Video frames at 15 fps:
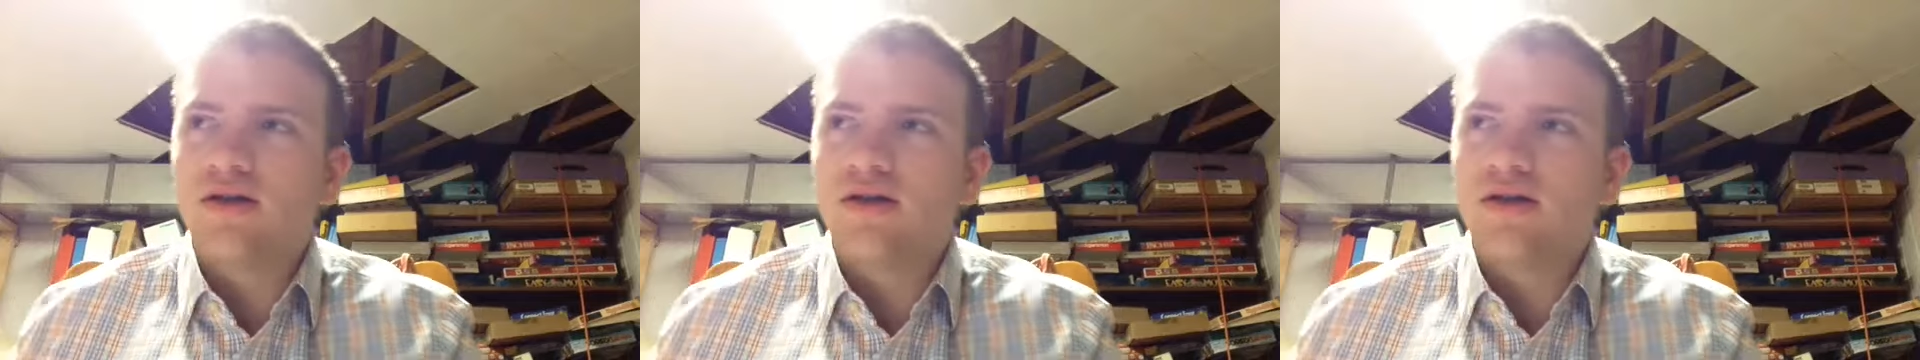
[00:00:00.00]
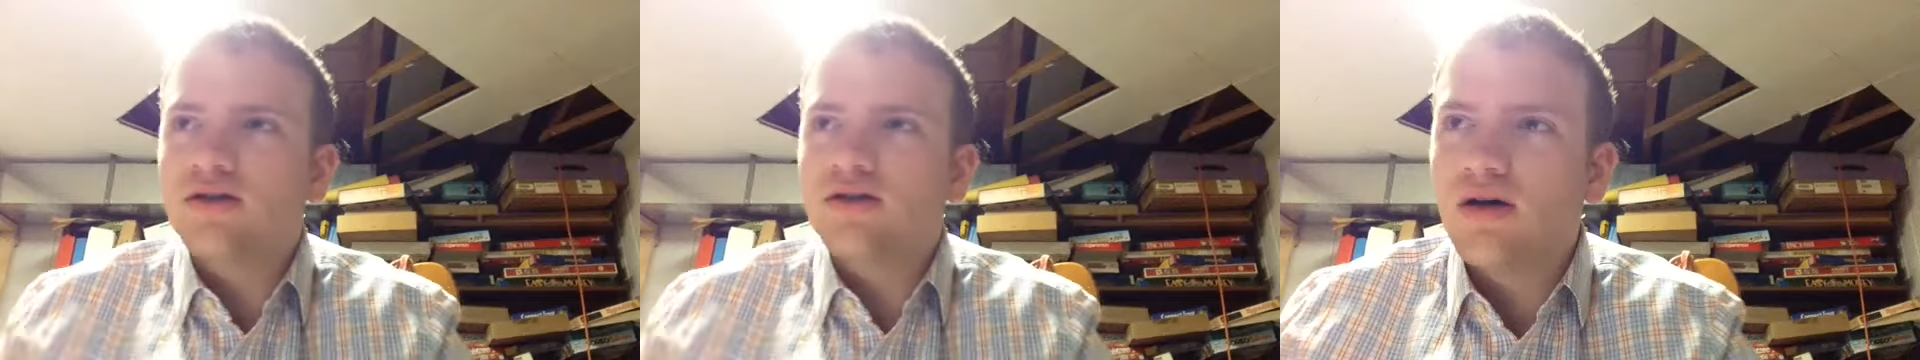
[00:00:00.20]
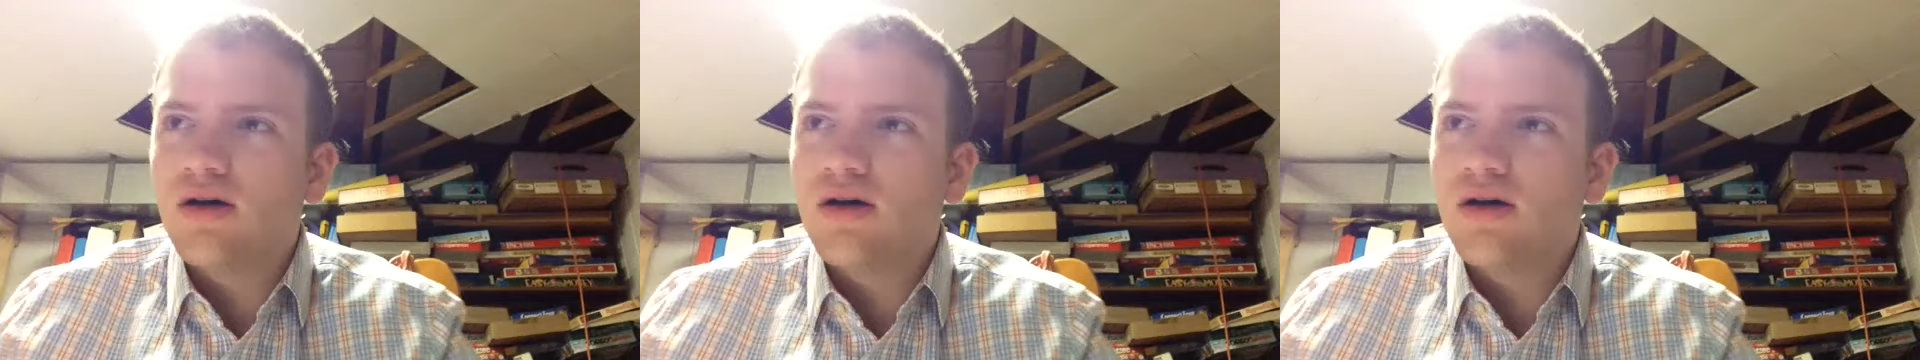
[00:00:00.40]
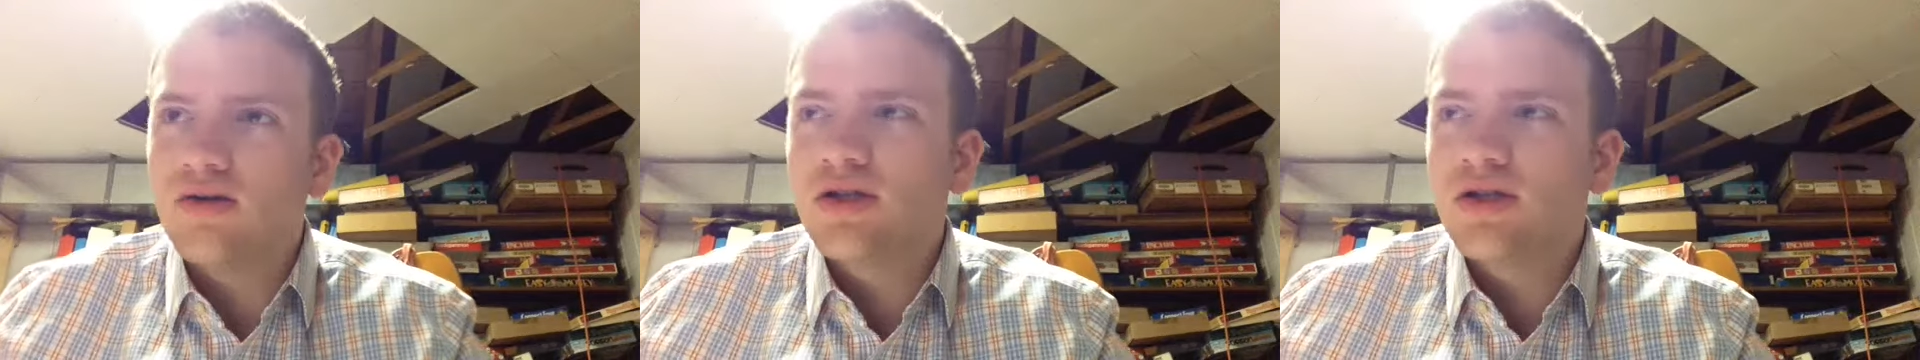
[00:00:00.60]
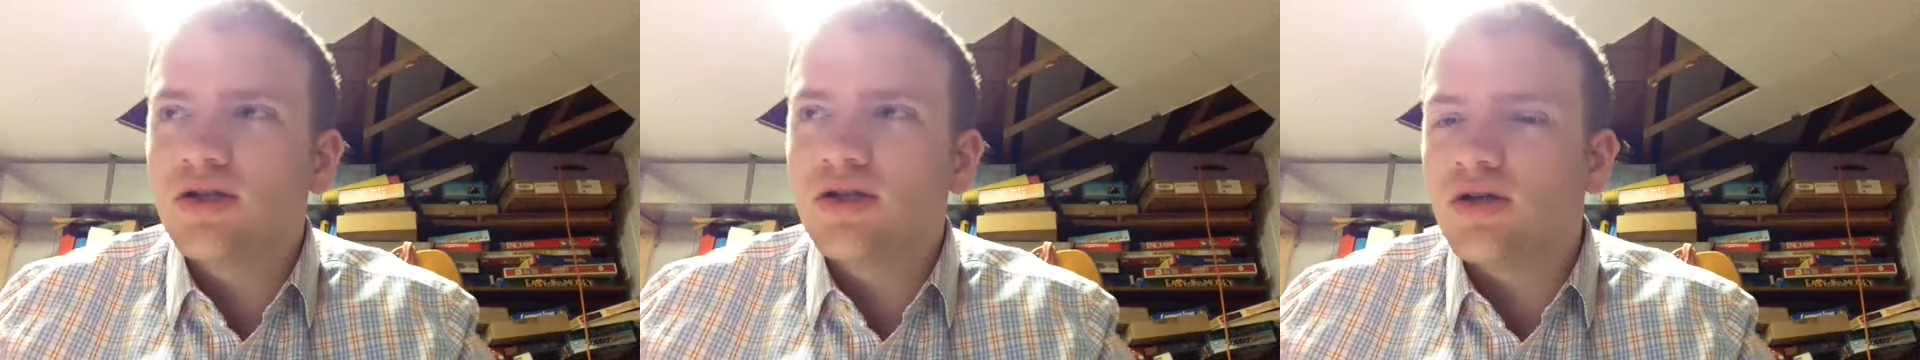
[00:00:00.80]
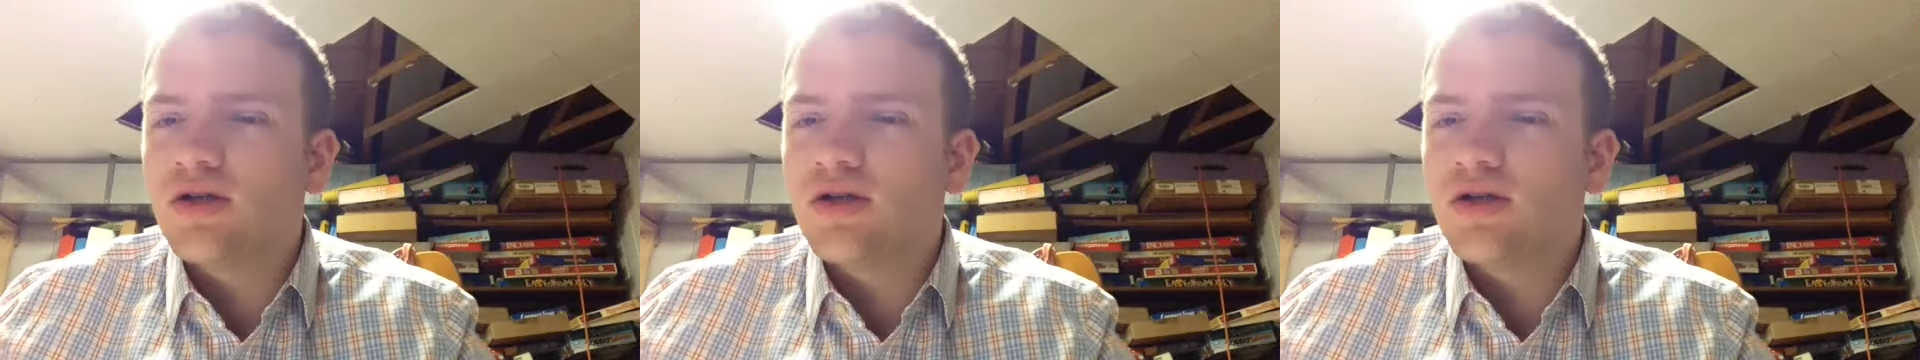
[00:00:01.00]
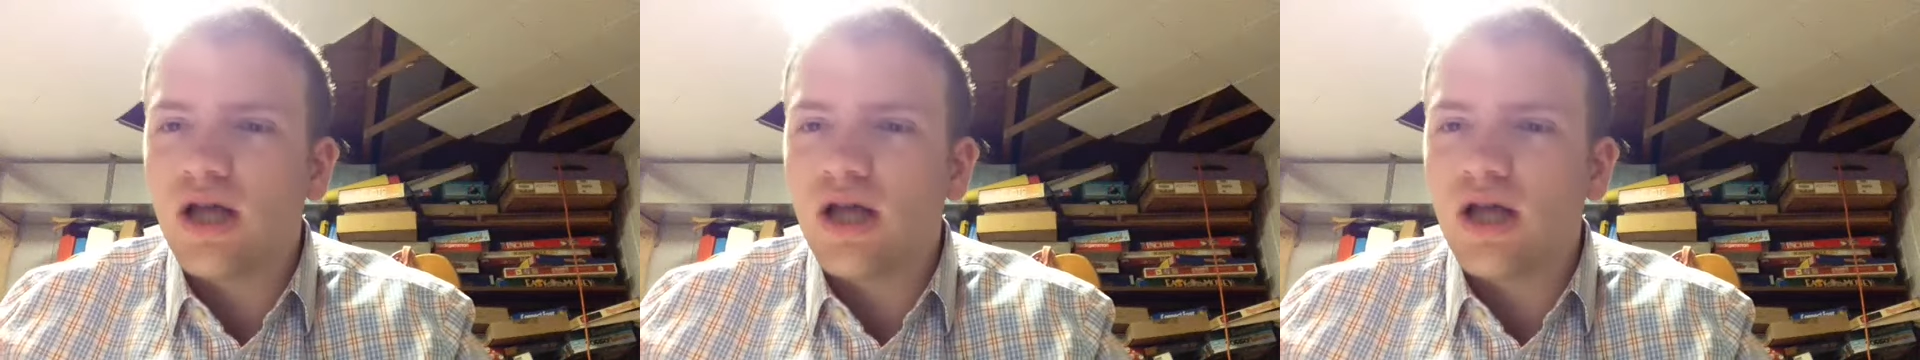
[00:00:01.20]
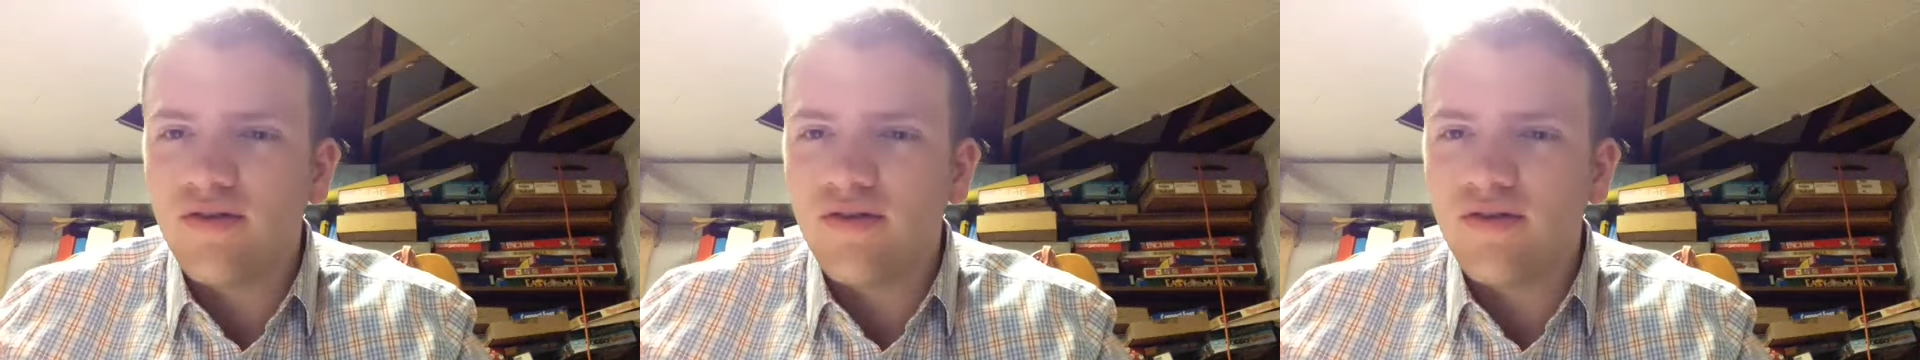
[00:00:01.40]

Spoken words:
or children alive,